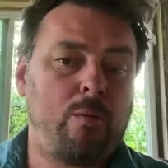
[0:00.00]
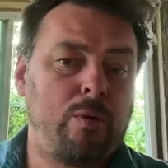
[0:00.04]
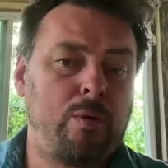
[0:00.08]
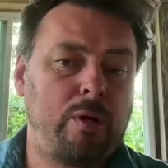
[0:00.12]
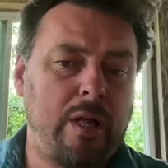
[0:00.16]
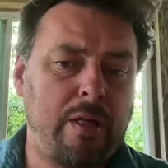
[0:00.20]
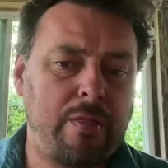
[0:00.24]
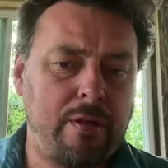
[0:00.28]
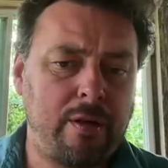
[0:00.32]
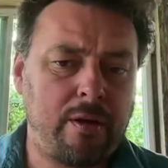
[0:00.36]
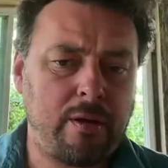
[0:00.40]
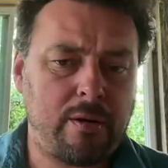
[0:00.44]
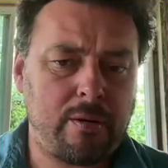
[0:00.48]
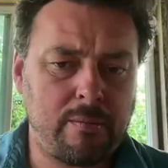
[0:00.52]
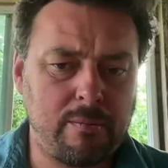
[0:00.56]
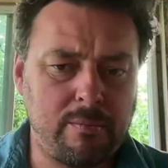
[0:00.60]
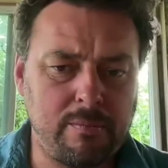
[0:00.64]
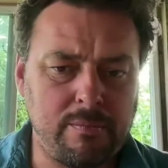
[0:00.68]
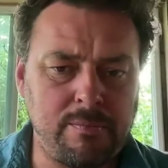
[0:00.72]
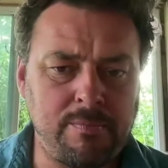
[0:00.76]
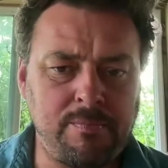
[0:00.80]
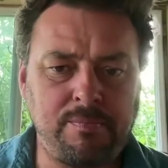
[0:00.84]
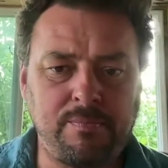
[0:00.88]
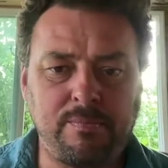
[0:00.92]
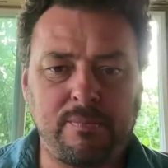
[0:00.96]
well, I think
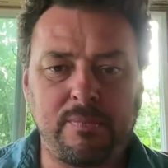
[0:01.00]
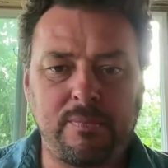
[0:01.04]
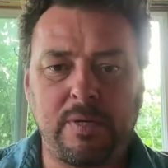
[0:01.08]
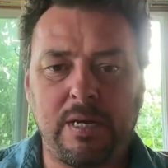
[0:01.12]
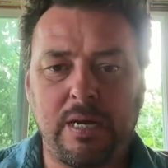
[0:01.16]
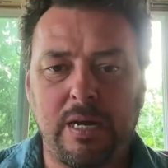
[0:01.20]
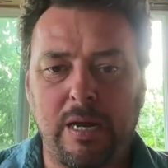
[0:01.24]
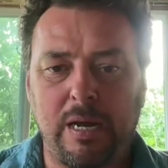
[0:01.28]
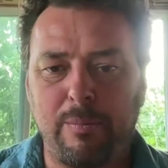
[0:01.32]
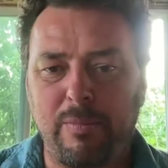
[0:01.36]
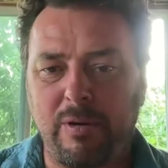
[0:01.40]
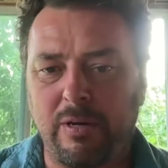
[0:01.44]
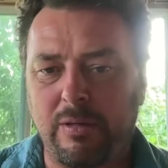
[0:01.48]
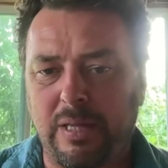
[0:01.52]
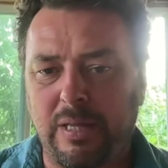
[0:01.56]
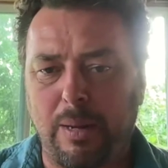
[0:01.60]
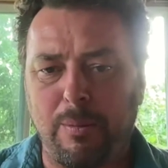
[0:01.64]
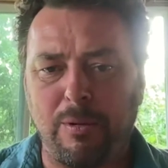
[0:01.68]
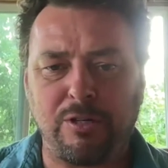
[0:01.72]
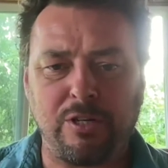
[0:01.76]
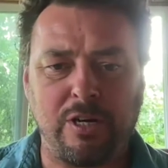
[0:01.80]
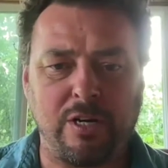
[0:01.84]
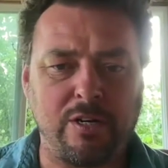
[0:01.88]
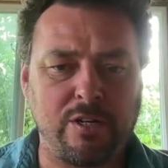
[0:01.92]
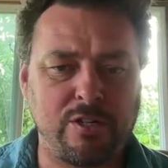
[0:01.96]
I mean
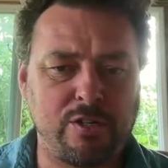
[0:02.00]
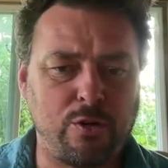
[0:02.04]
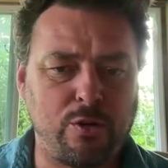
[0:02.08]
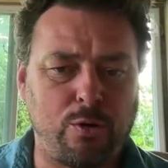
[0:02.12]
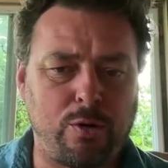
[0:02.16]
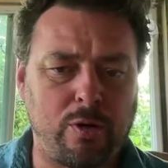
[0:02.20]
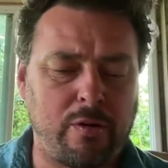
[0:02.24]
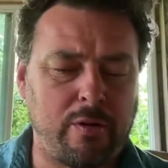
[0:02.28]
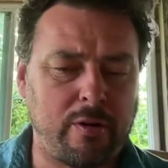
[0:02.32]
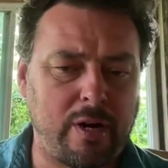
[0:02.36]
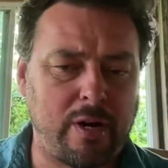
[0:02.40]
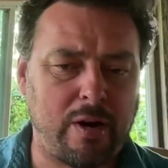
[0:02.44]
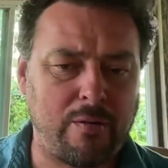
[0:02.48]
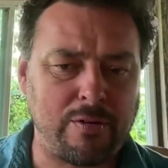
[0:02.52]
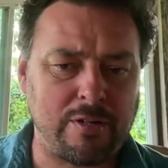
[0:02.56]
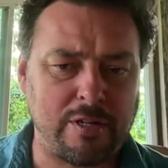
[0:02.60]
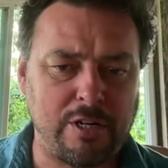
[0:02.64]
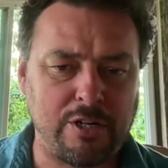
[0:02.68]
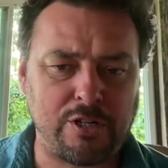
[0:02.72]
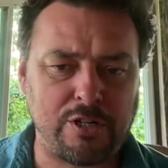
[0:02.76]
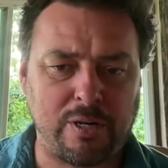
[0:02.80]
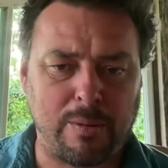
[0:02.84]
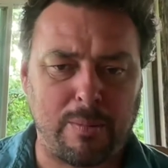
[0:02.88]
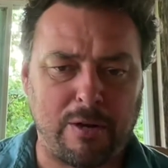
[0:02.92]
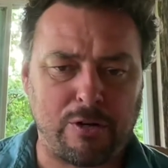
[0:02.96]
climate change is a whole other
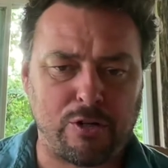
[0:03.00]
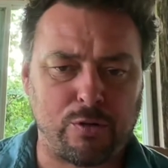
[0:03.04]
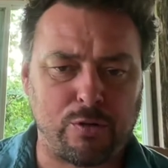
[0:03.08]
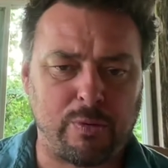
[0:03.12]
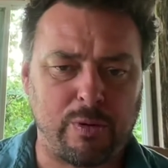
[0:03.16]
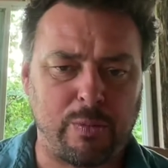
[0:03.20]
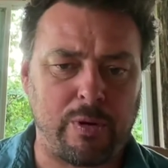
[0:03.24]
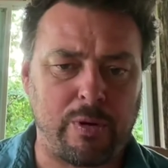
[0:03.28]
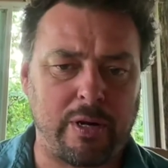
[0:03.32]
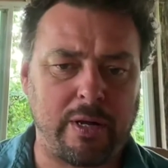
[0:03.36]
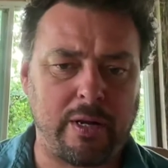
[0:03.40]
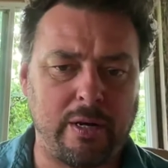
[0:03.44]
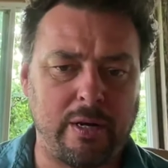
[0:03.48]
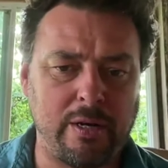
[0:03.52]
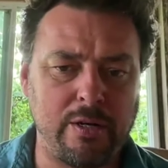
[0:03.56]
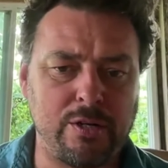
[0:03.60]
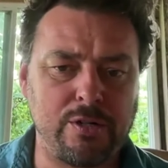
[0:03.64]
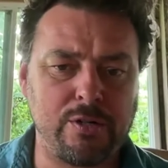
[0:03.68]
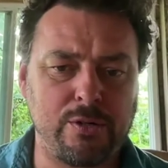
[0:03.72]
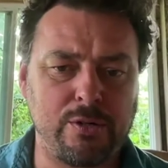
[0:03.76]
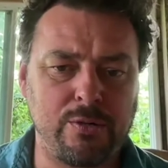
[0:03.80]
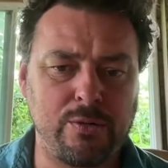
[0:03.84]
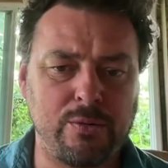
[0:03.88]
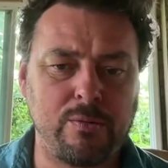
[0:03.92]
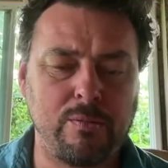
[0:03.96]
conversation I'm not sure we want to get
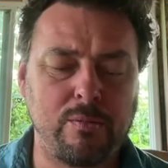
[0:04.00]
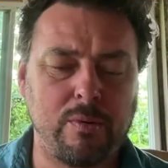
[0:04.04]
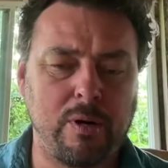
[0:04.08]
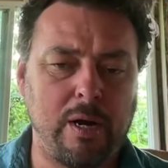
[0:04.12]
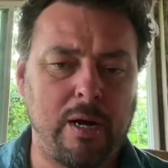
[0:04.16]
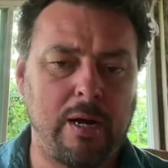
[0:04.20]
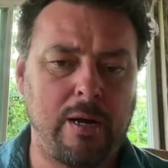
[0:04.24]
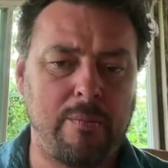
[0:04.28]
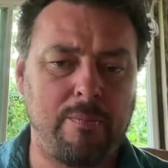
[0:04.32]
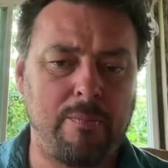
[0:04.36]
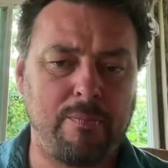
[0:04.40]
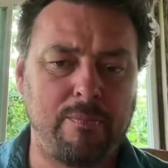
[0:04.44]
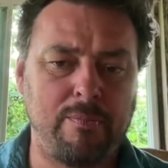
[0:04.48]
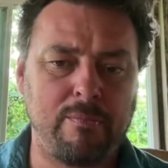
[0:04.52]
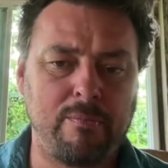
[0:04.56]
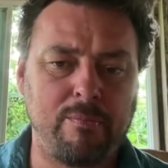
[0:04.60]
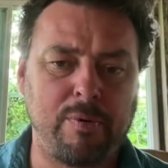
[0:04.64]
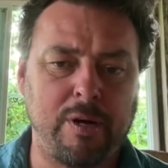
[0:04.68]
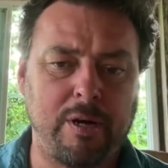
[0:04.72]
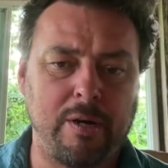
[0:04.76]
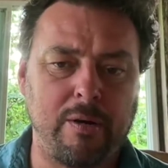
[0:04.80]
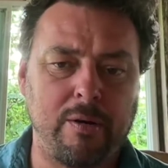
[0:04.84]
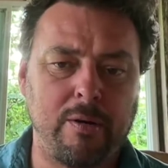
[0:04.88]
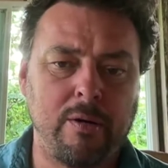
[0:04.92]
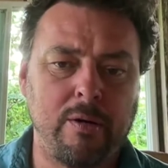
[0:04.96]
into.
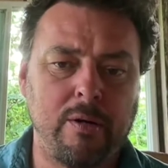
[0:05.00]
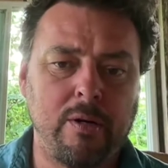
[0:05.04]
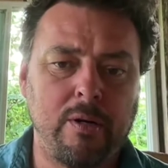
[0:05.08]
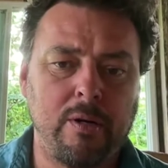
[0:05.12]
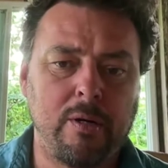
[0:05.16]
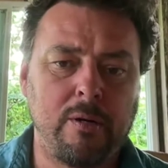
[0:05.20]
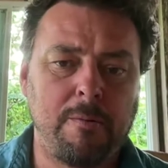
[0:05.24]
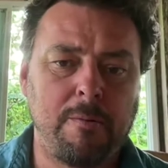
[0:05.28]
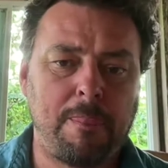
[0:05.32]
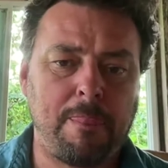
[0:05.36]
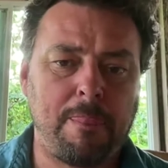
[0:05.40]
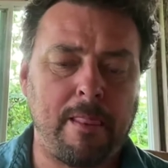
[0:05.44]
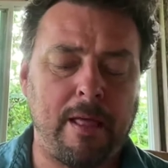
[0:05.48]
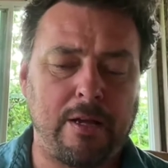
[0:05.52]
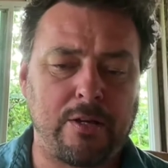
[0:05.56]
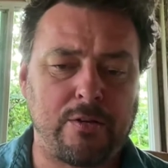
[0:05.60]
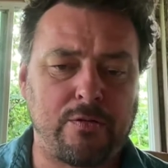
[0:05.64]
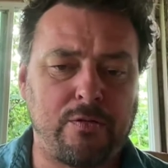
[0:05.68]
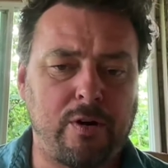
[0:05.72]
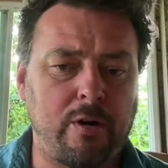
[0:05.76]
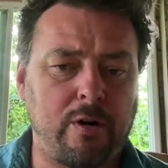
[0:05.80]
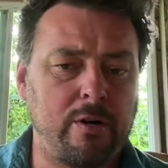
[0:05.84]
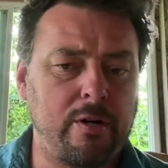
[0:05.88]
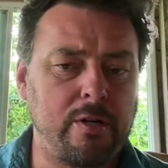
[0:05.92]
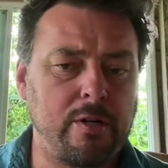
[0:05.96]
But as
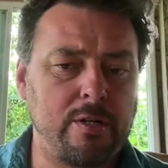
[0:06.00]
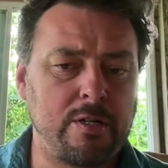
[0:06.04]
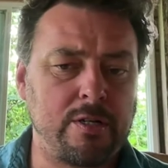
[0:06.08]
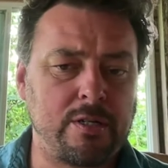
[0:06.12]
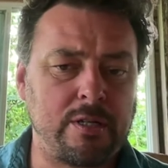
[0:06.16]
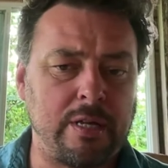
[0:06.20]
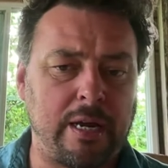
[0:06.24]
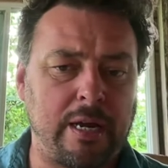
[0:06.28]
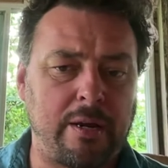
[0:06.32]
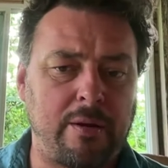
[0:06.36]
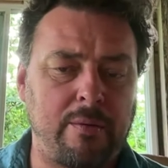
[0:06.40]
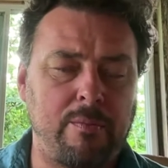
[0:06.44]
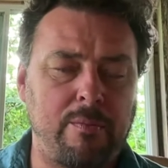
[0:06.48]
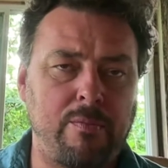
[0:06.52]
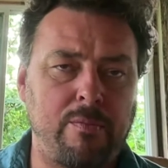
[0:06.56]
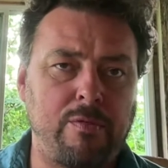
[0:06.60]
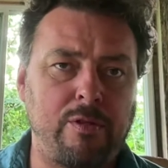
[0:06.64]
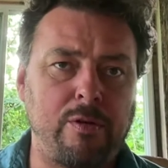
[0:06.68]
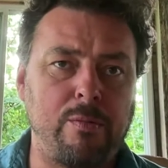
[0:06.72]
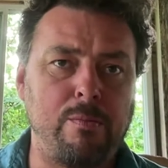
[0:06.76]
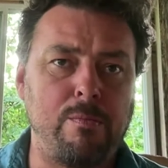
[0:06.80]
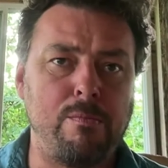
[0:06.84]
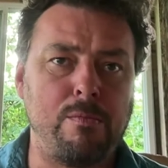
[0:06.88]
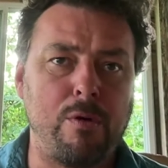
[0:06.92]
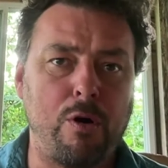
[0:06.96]
far as like
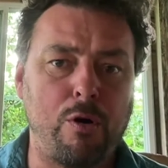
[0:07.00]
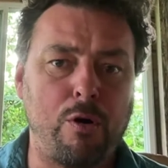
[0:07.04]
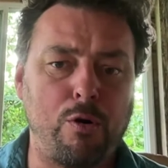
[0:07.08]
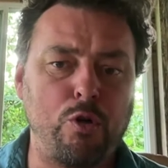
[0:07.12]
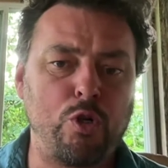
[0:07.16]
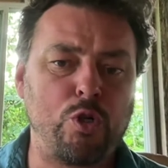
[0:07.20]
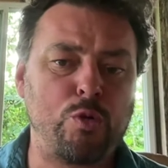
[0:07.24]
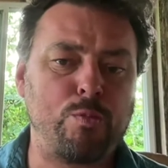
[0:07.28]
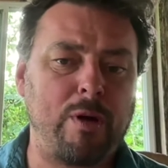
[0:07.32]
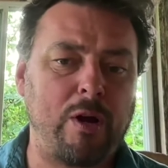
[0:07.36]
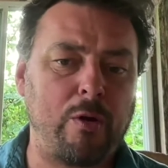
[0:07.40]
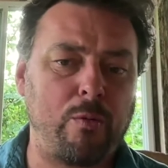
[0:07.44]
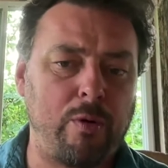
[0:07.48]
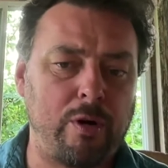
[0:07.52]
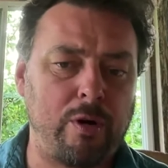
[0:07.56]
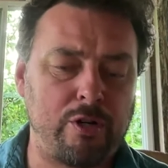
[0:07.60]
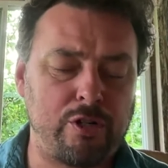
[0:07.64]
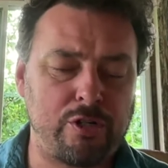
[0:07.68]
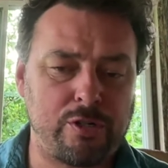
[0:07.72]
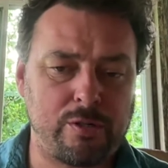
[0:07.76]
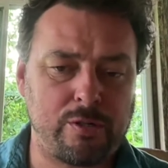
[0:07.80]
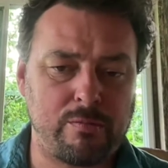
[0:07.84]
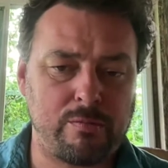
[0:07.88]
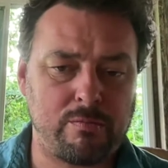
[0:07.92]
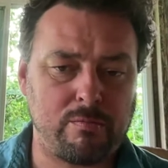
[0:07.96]
the modes by
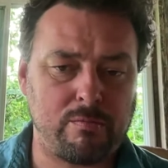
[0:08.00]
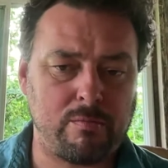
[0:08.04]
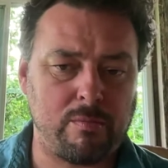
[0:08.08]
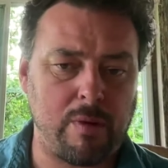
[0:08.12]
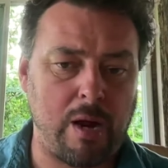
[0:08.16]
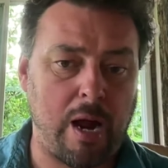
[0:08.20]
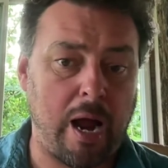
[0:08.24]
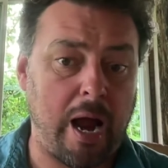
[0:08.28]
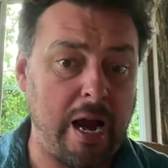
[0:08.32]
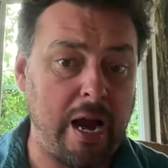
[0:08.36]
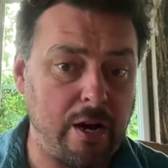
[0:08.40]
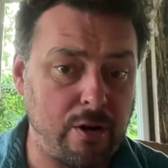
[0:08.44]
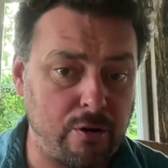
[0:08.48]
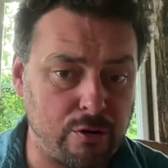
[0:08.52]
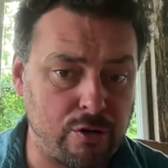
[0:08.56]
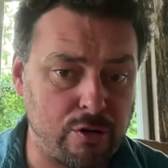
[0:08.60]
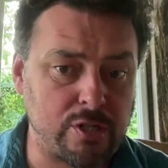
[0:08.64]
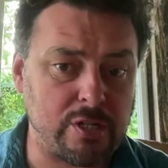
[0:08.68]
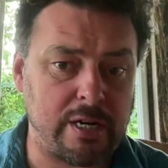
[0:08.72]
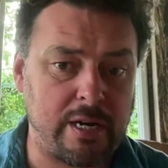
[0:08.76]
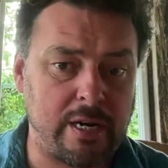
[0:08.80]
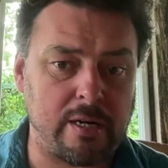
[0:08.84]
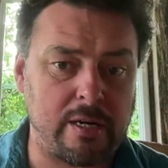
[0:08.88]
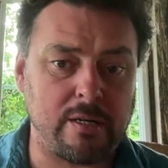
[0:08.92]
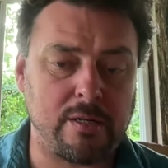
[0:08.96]
which I
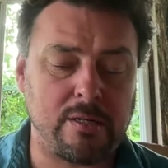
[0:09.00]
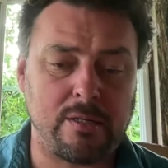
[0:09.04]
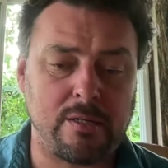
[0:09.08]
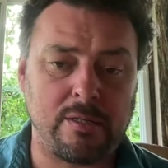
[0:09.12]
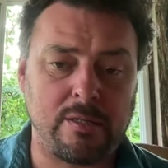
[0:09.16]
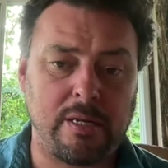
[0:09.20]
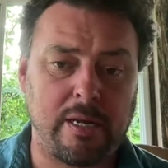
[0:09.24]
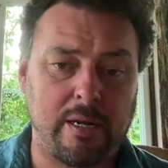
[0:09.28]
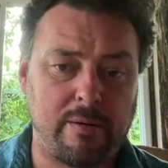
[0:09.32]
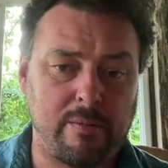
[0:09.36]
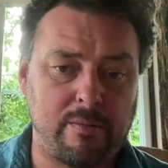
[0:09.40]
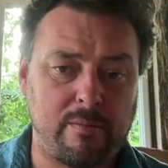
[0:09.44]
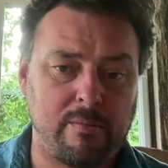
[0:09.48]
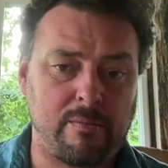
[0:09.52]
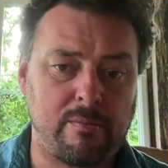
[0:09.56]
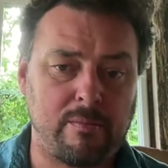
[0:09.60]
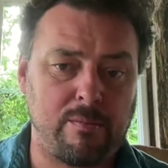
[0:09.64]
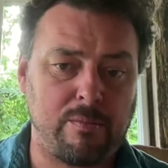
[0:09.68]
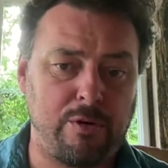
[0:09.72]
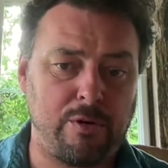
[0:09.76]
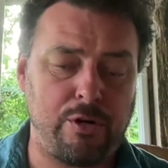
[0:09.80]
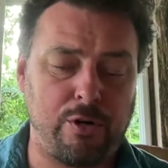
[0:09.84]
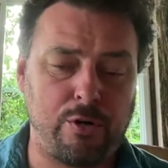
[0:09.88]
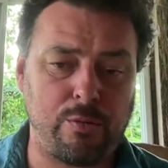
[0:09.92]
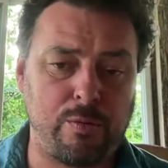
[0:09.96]
understand that
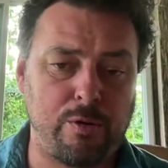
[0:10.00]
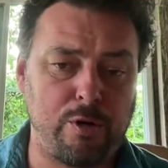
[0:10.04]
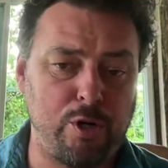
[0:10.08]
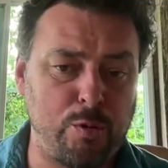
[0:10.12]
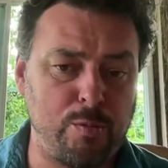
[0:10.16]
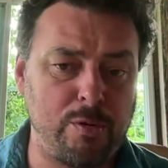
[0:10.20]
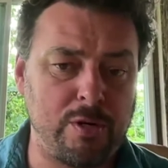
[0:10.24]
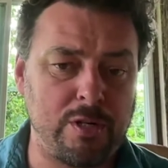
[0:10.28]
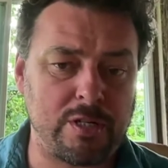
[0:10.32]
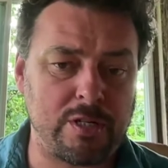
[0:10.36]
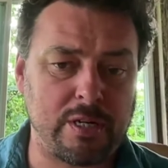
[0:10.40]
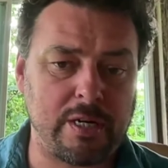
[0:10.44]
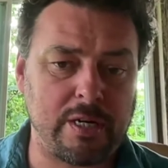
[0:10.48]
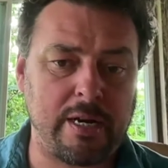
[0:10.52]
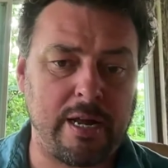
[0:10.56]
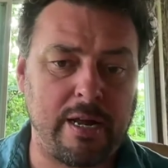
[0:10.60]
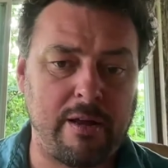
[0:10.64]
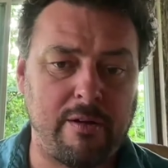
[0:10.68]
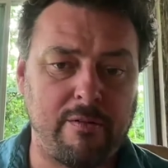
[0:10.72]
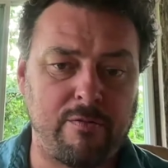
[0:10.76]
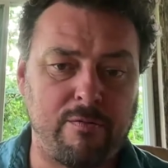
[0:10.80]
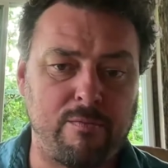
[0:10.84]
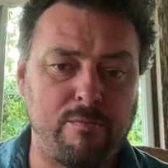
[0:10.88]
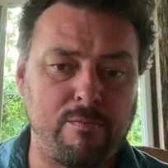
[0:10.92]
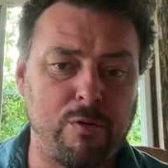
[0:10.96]
humans can
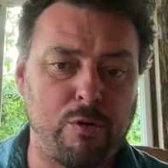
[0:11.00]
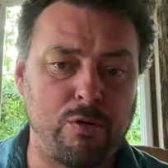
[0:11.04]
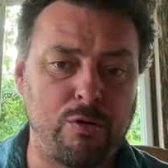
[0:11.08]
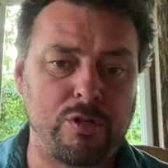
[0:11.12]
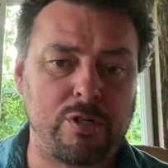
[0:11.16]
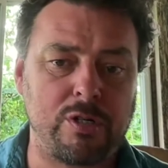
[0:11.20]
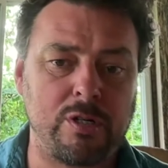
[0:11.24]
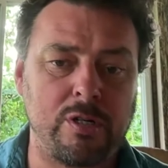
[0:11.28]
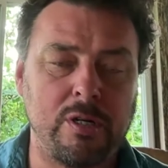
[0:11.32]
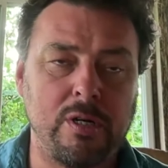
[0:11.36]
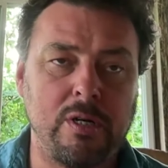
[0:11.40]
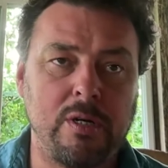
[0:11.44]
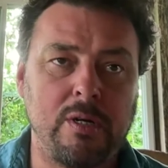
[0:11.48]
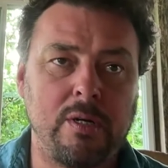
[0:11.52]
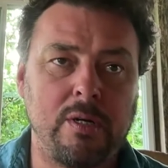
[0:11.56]
have most